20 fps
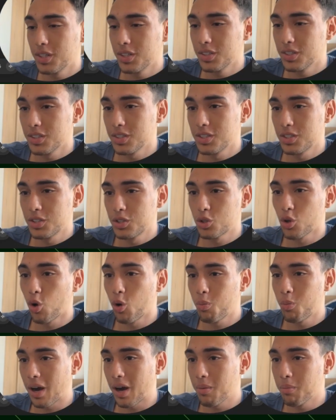
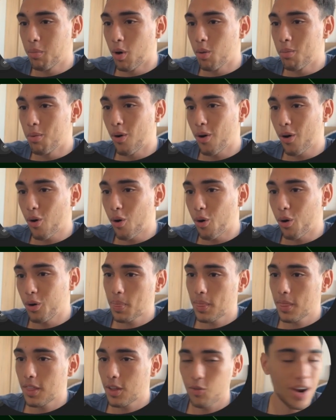sobrang bobo ko.
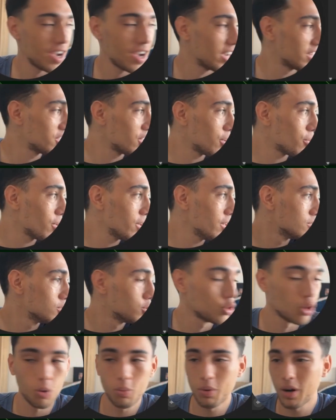Right? I said that right?
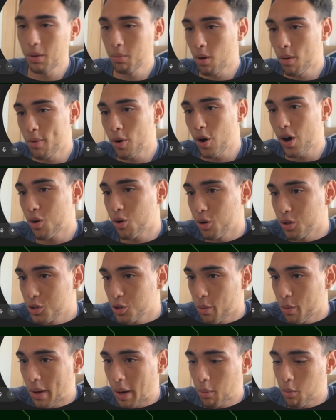Sobrang bobo ako.
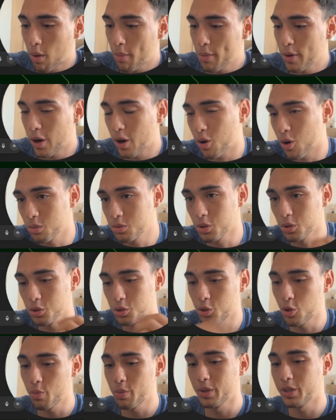I'm so
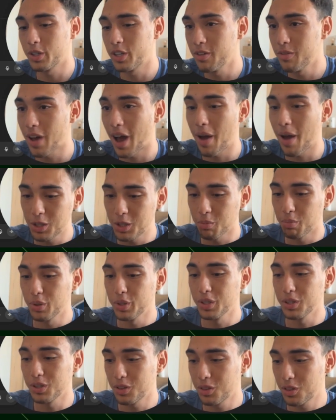stupid. I meant to
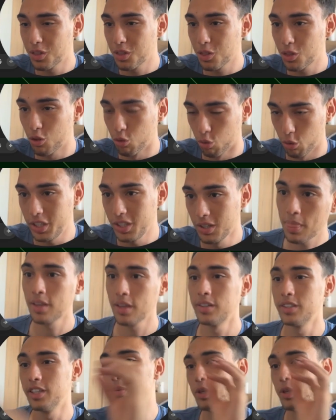put 3.
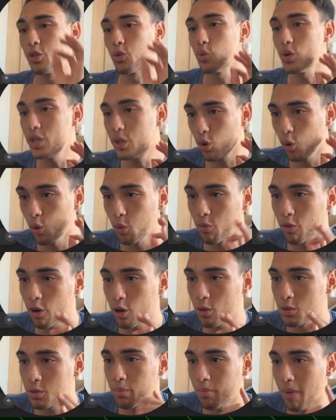Give me 3
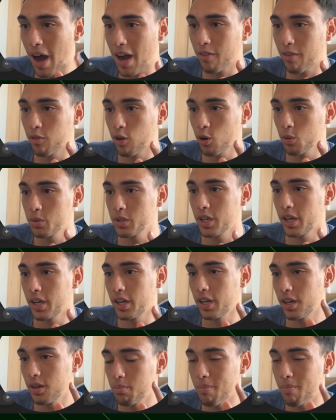verbs, mag verbs,
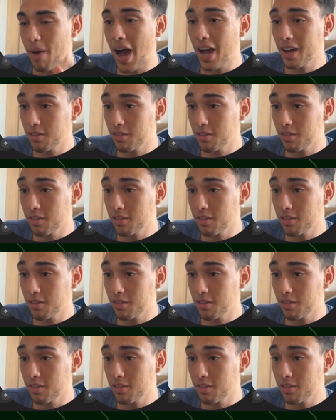and ma